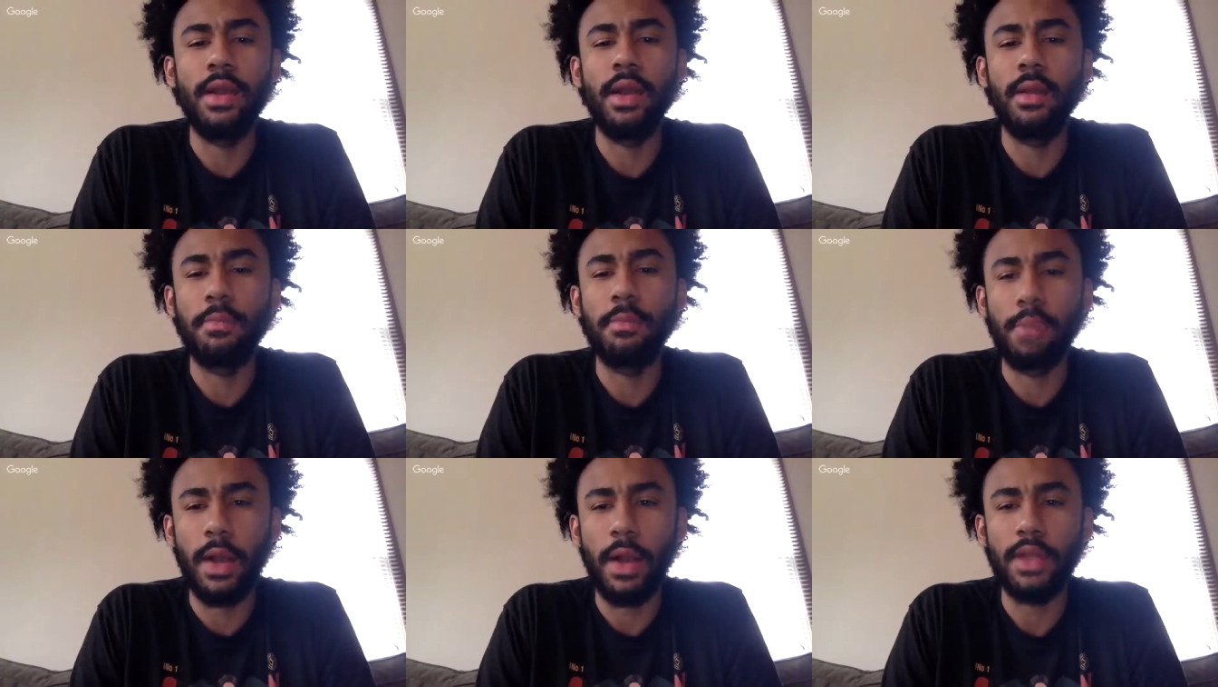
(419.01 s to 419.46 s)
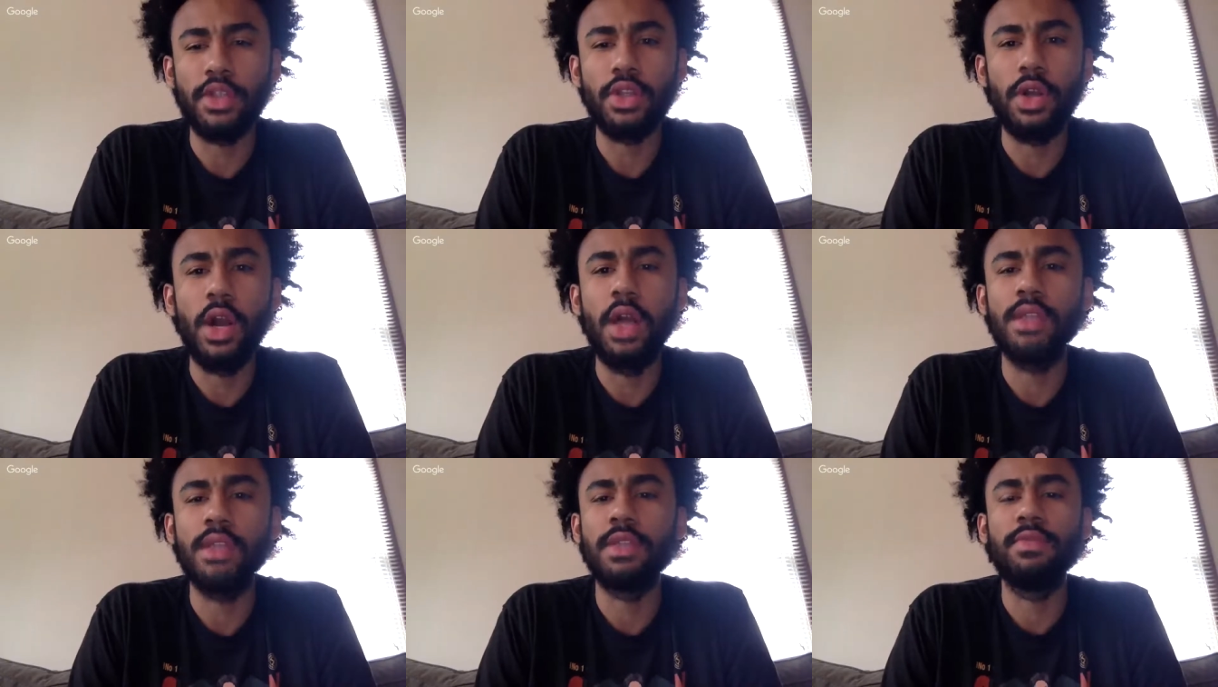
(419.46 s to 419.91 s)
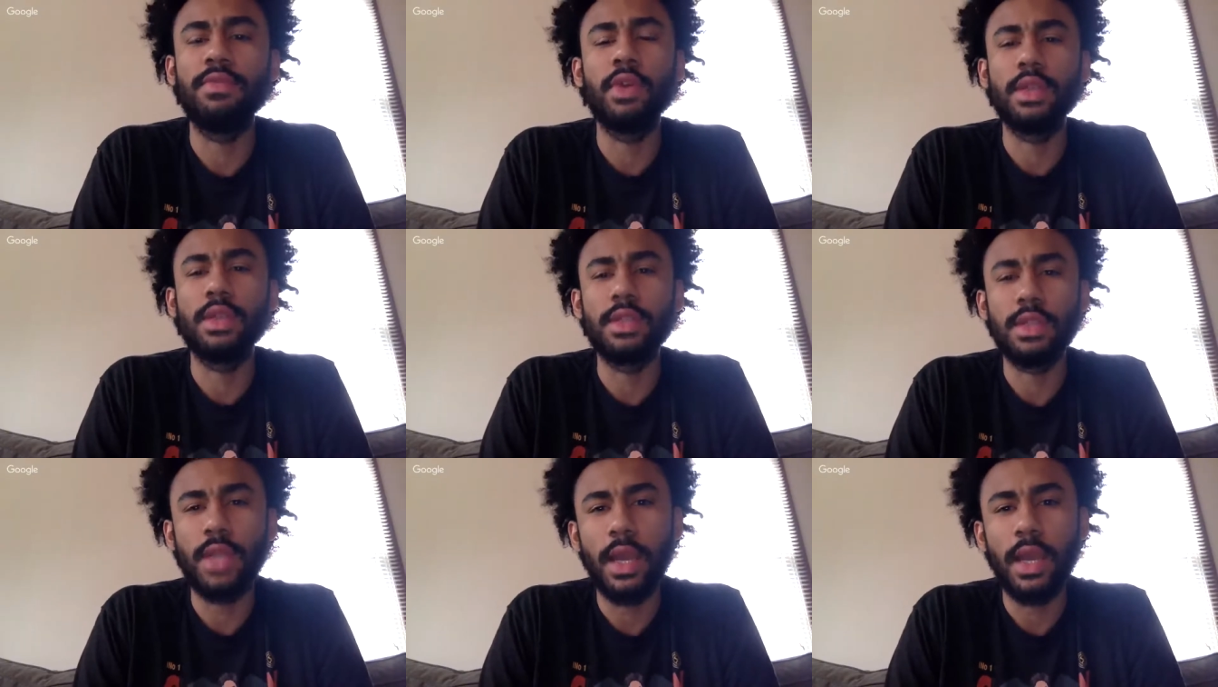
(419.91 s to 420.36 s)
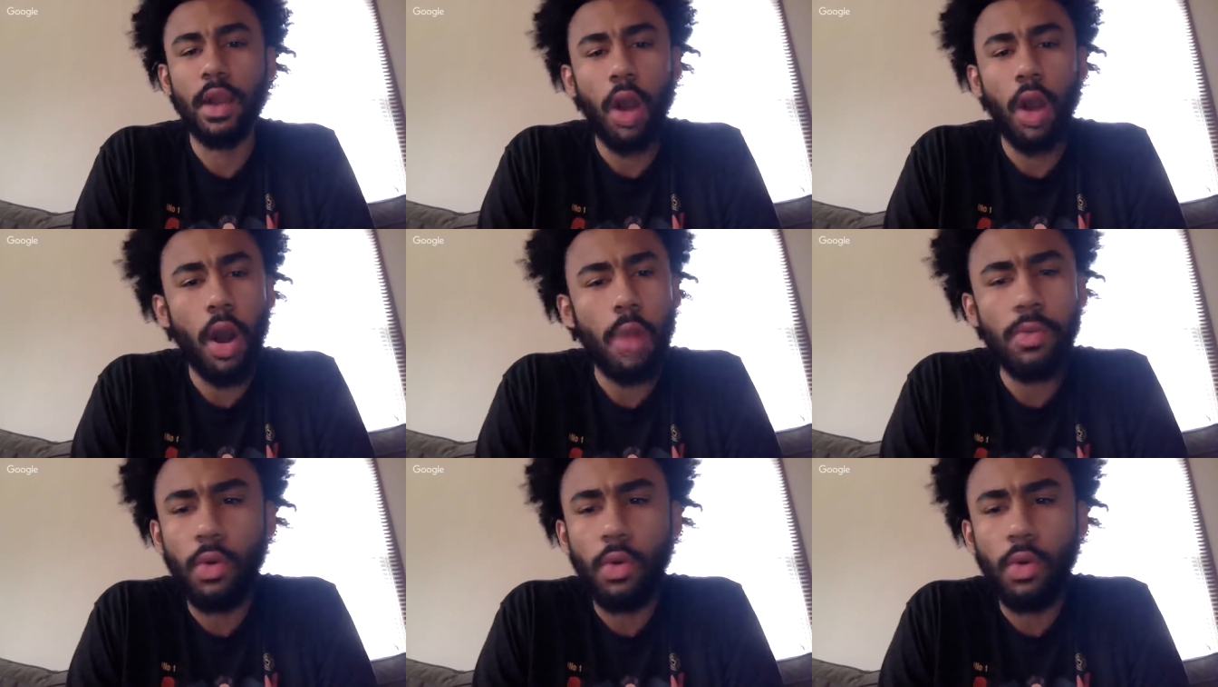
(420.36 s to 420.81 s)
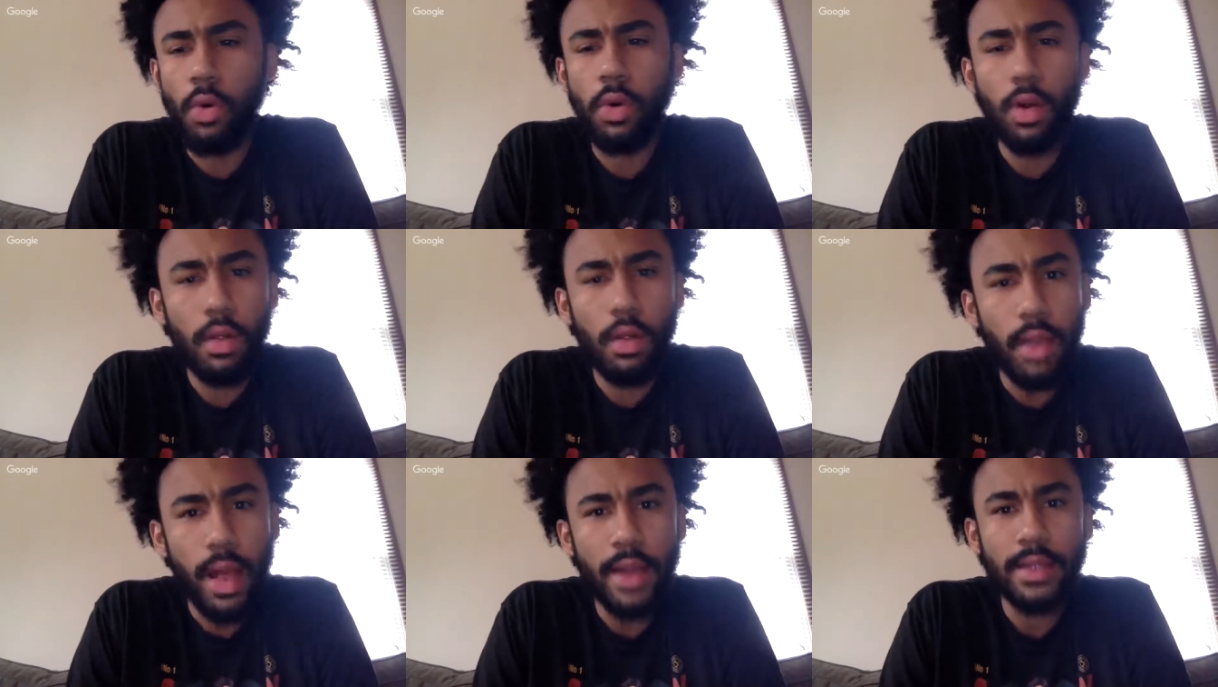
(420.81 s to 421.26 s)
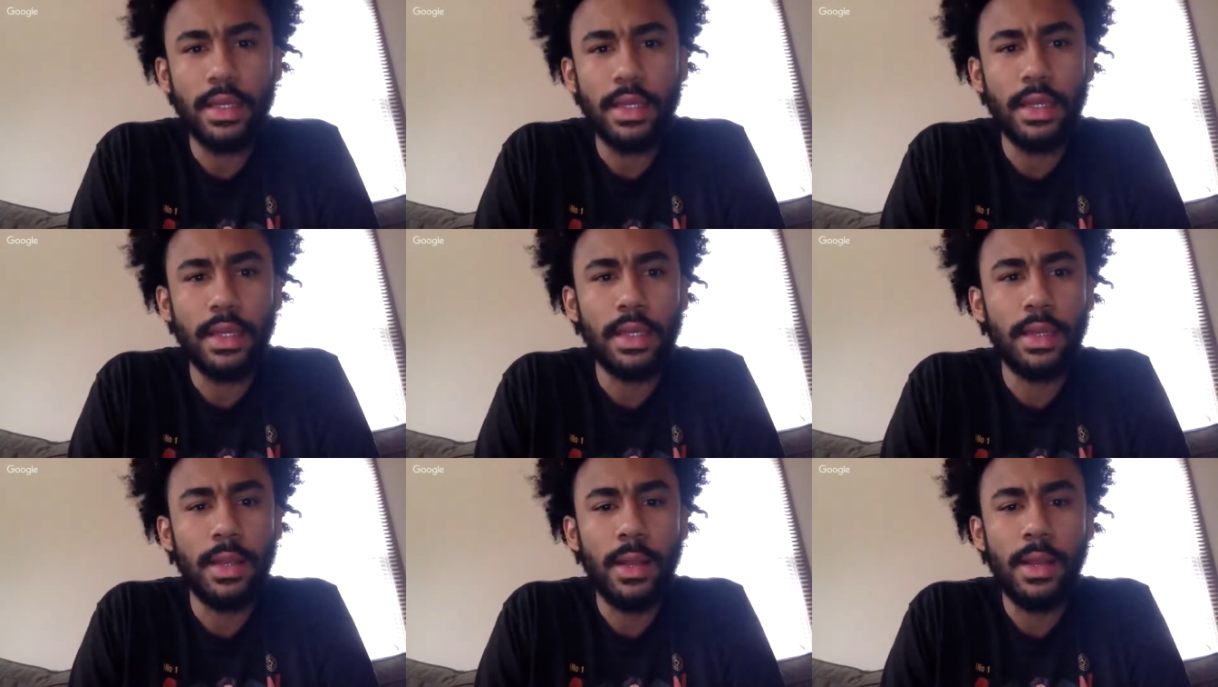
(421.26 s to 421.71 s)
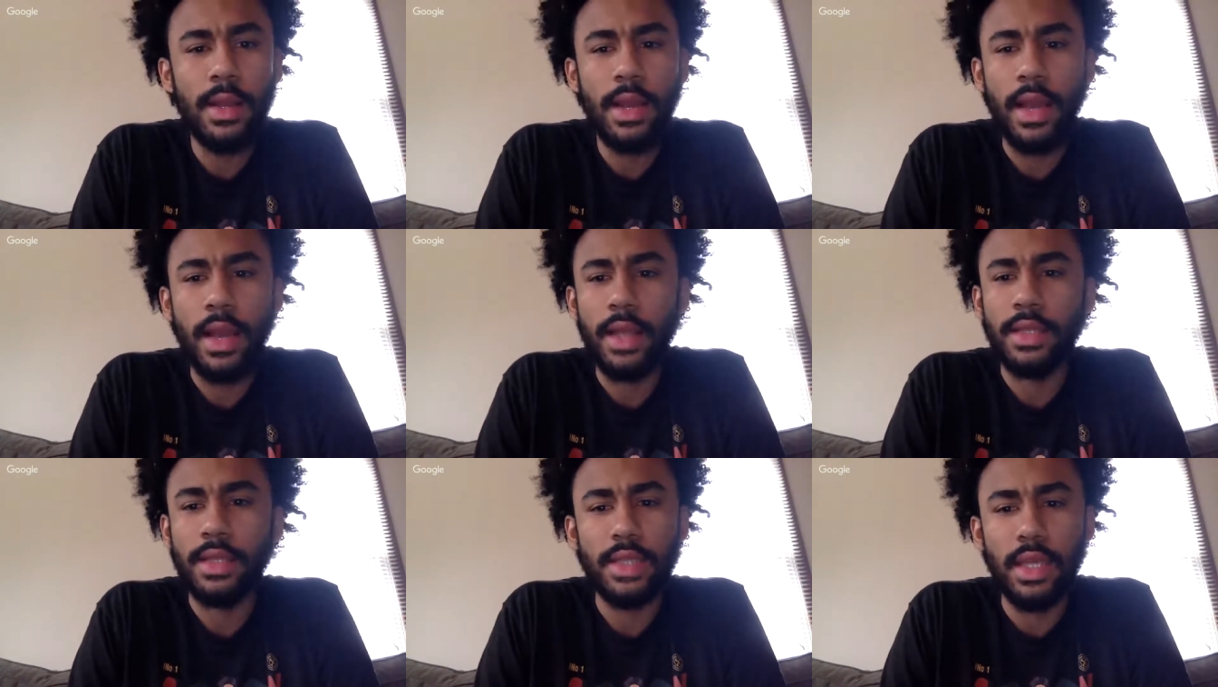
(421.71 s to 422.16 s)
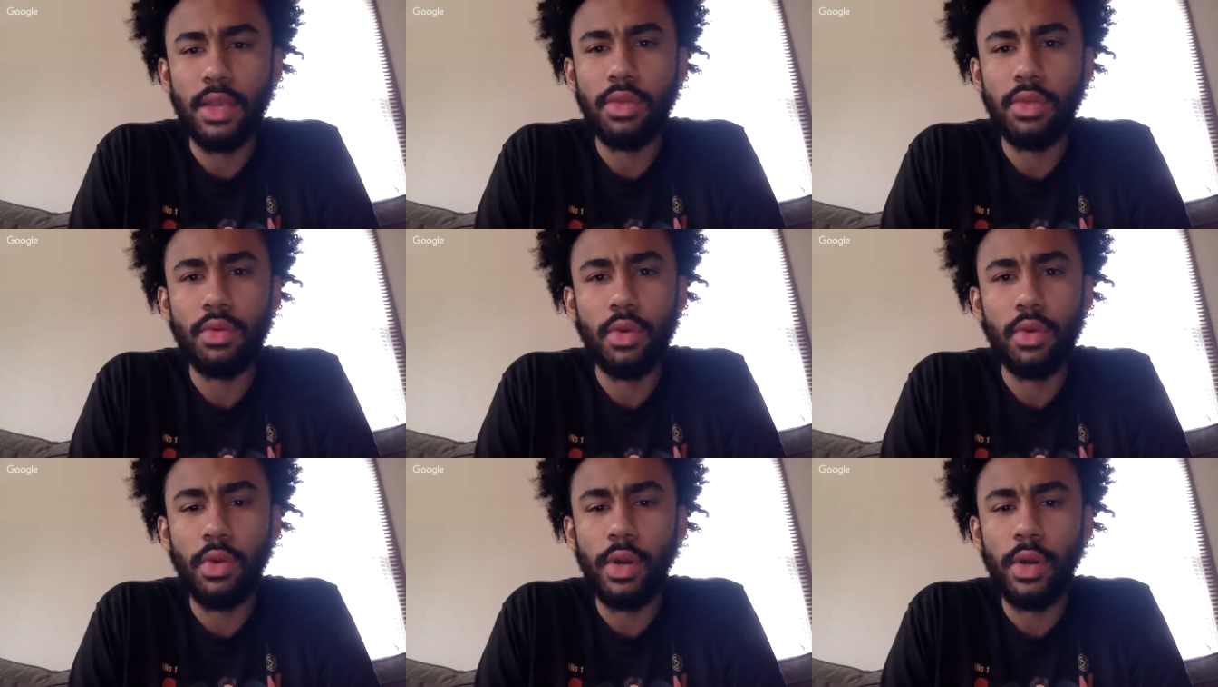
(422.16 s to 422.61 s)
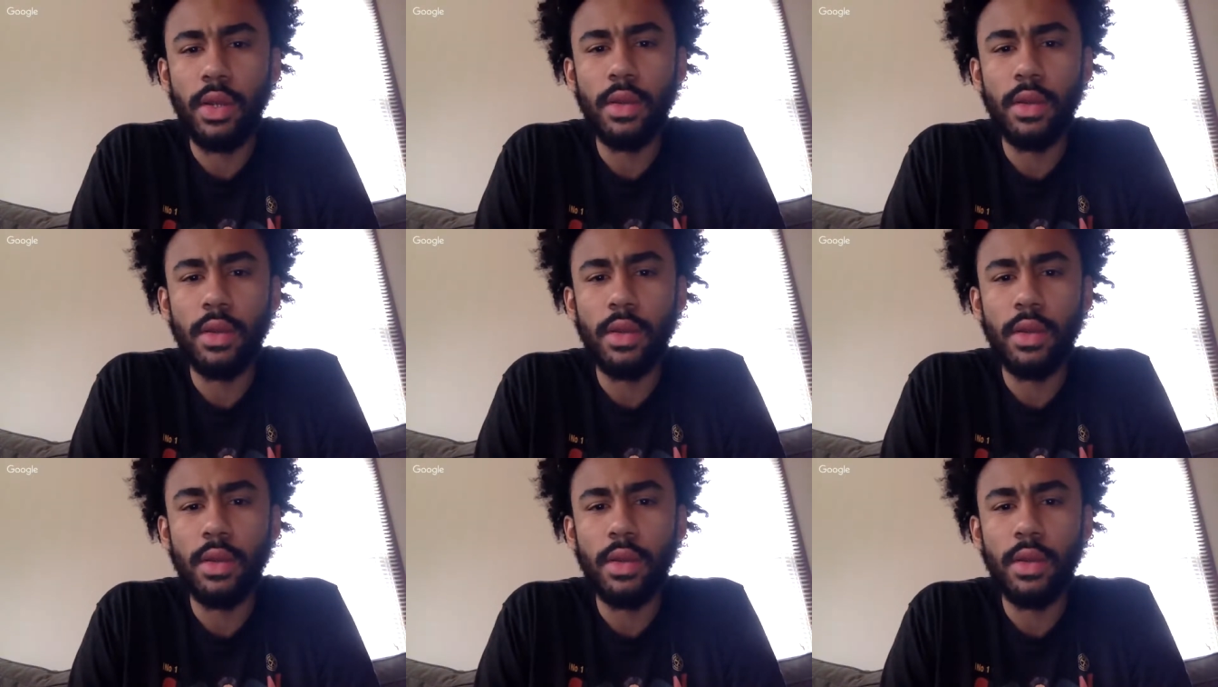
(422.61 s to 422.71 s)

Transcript: pressure us. If you can stay calm, cool, collected, and see through it,